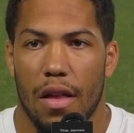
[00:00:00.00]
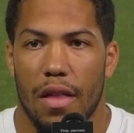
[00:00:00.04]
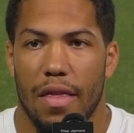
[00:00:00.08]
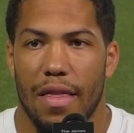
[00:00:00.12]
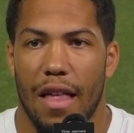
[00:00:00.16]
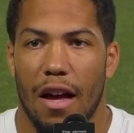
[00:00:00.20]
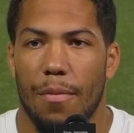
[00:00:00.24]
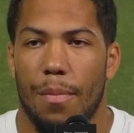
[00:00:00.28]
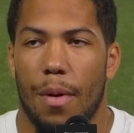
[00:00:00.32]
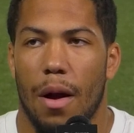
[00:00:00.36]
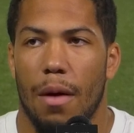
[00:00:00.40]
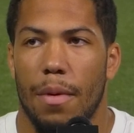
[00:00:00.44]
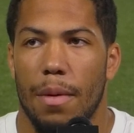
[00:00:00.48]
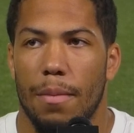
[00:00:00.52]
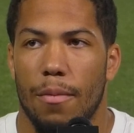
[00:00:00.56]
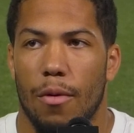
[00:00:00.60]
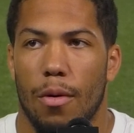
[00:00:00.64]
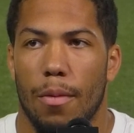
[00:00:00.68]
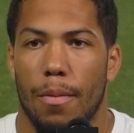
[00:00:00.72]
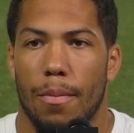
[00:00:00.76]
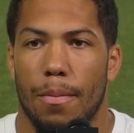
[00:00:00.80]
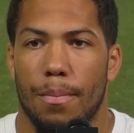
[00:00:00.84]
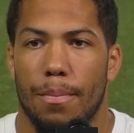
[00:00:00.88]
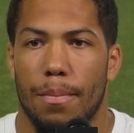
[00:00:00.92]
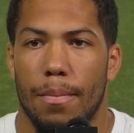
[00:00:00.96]
That would probably be
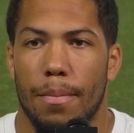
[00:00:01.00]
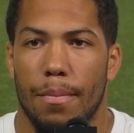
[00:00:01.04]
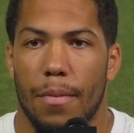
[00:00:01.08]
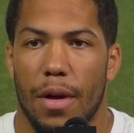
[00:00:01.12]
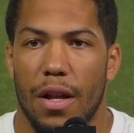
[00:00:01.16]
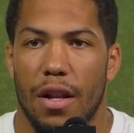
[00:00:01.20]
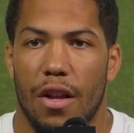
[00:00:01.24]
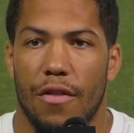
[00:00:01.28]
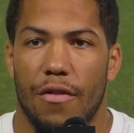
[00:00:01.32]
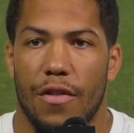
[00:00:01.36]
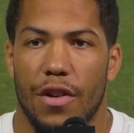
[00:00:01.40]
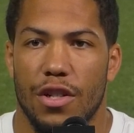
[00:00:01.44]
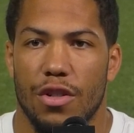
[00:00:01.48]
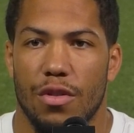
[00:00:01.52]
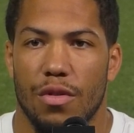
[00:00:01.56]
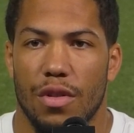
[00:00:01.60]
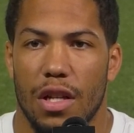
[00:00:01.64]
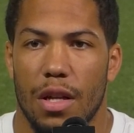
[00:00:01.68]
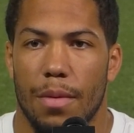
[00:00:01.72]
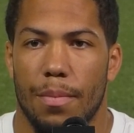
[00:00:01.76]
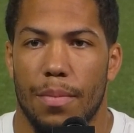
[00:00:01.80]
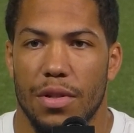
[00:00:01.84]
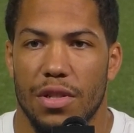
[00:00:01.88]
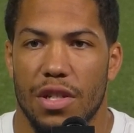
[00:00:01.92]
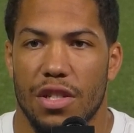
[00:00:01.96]
more individually
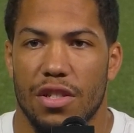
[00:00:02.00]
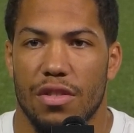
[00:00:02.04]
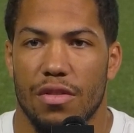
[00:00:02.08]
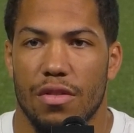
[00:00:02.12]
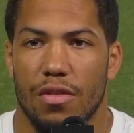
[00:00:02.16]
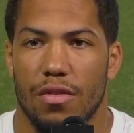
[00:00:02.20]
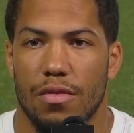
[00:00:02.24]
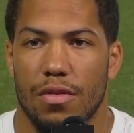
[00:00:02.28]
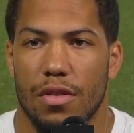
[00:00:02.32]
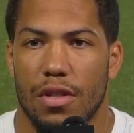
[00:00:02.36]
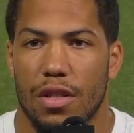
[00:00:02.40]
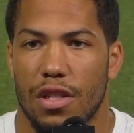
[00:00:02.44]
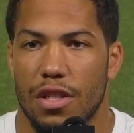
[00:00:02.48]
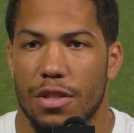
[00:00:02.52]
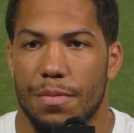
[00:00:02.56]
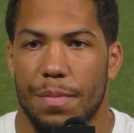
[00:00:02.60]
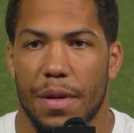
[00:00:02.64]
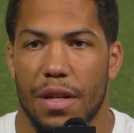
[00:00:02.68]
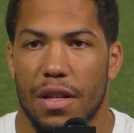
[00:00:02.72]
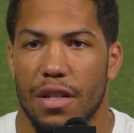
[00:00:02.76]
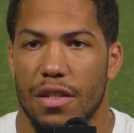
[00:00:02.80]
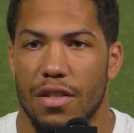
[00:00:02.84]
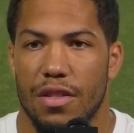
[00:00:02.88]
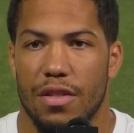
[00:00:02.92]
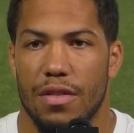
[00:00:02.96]
and positional, just
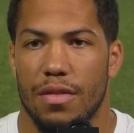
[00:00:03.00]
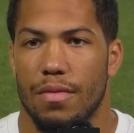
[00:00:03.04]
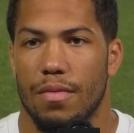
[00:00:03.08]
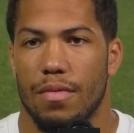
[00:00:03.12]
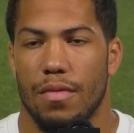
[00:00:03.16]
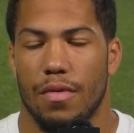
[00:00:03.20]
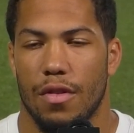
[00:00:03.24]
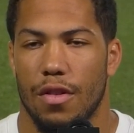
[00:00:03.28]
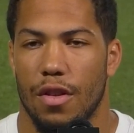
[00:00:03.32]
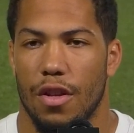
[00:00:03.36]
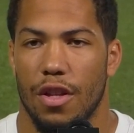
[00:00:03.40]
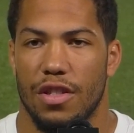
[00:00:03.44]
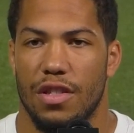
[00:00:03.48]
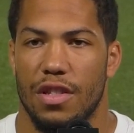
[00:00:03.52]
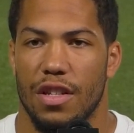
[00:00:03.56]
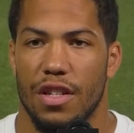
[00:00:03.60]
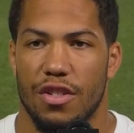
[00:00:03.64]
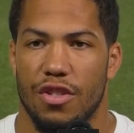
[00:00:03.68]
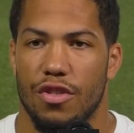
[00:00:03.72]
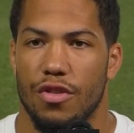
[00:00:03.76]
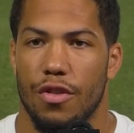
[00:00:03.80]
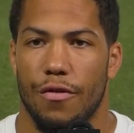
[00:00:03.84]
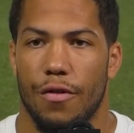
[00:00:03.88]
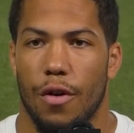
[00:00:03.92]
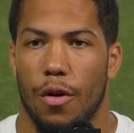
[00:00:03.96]
because it's
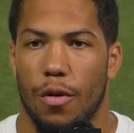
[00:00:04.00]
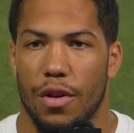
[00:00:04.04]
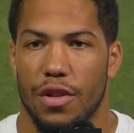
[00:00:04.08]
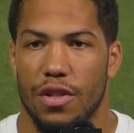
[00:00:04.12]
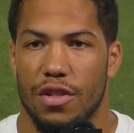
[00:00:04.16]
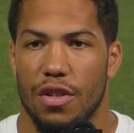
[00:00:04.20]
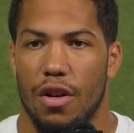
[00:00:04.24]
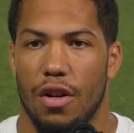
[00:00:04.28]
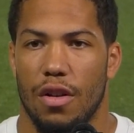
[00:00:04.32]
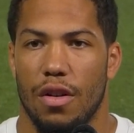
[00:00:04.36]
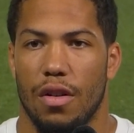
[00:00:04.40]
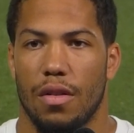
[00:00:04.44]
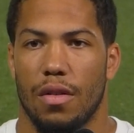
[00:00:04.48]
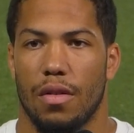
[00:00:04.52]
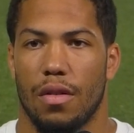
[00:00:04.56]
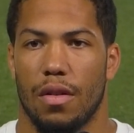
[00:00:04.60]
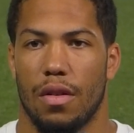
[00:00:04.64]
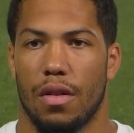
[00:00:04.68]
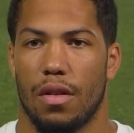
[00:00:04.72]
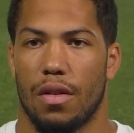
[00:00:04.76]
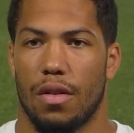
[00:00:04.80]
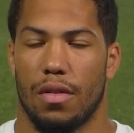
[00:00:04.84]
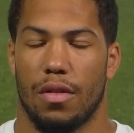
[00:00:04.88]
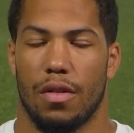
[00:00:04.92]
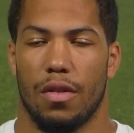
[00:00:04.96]
easier to focus on,
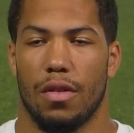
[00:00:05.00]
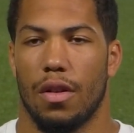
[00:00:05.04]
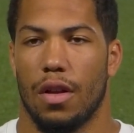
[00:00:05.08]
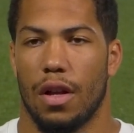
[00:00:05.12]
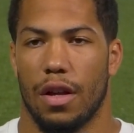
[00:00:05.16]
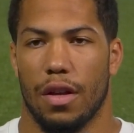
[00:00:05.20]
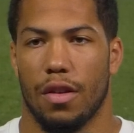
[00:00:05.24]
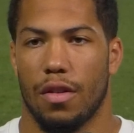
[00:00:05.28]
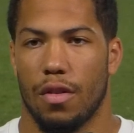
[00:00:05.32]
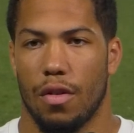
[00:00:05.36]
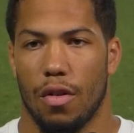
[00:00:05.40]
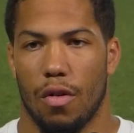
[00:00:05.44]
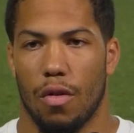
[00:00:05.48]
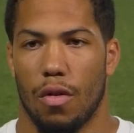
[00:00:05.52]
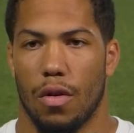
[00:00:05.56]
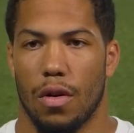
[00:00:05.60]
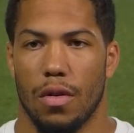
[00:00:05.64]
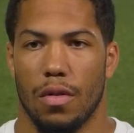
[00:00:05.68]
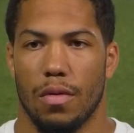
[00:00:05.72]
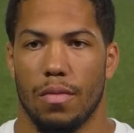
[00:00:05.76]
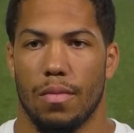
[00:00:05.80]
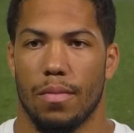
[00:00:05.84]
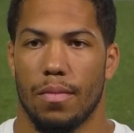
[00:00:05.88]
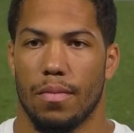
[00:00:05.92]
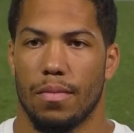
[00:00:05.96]
like,
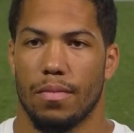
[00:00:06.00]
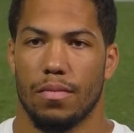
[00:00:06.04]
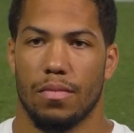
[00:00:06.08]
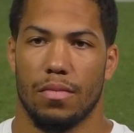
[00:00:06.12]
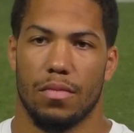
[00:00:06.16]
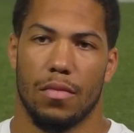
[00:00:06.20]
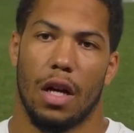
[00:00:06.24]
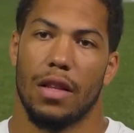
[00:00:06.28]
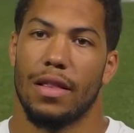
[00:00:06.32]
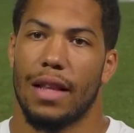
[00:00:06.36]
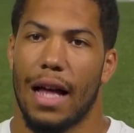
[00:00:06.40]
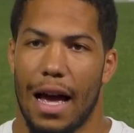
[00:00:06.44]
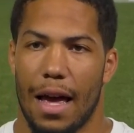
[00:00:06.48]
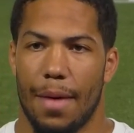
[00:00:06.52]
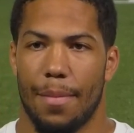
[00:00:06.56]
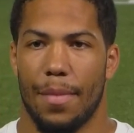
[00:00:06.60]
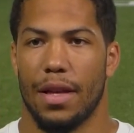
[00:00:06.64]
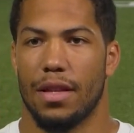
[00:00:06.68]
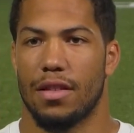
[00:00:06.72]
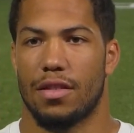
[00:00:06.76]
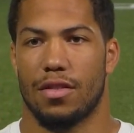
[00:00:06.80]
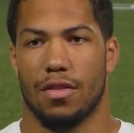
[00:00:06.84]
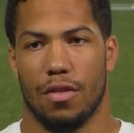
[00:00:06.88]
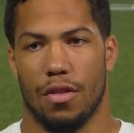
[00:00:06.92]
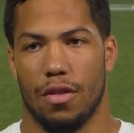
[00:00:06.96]
your
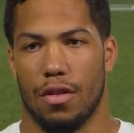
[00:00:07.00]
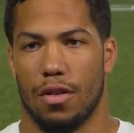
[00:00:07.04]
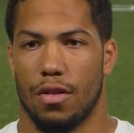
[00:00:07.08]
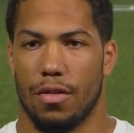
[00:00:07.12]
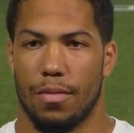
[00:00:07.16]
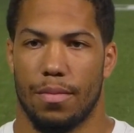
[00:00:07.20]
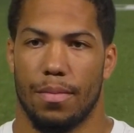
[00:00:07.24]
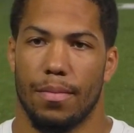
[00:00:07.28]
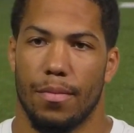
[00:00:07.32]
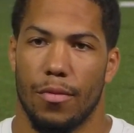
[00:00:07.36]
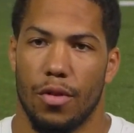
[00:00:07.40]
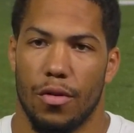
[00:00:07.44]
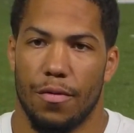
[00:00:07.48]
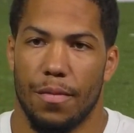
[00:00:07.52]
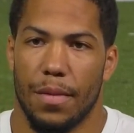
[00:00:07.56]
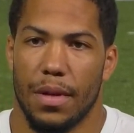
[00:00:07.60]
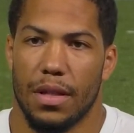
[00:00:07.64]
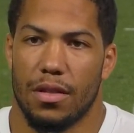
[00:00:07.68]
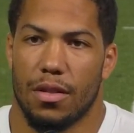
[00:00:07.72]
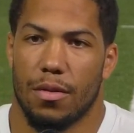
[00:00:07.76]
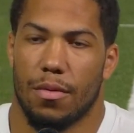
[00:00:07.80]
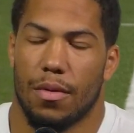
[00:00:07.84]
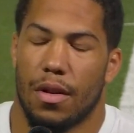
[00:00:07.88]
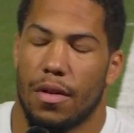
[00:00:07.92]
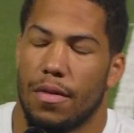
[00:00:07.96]
alignments or your
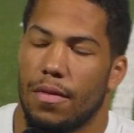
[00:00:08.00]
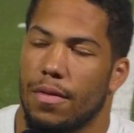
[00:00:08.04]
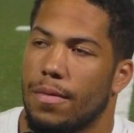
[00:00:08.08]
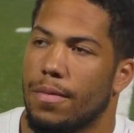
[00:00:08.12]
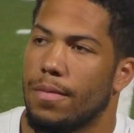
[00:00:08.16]
movements or whatever.